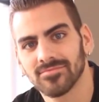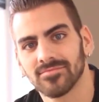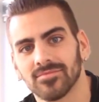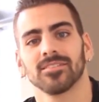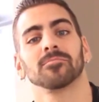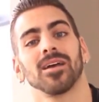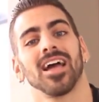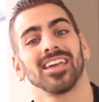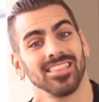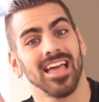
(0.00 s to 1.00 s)
As you can
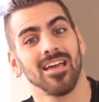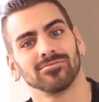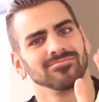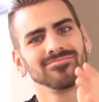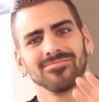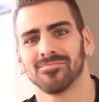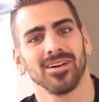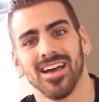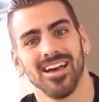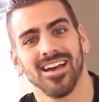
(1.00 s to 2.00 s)
see, my language
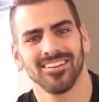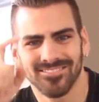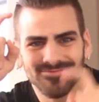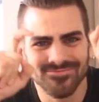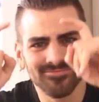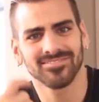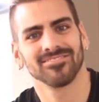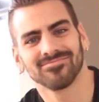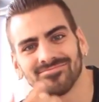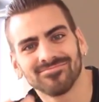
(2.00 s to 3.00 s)
requires facial
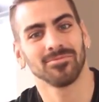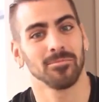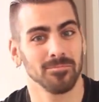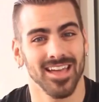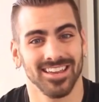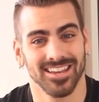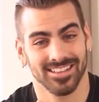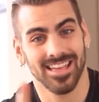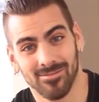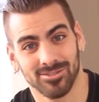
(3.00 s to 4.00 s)
expression and body
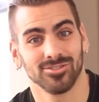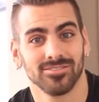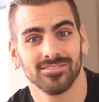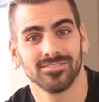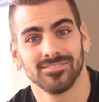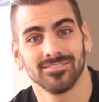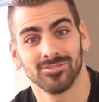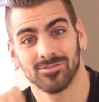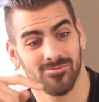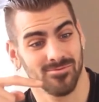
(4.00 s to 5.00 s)
language. So the
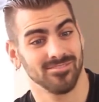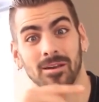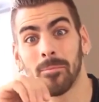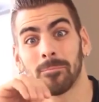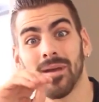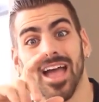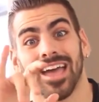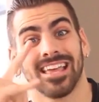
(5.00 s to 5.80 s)
modeling photos,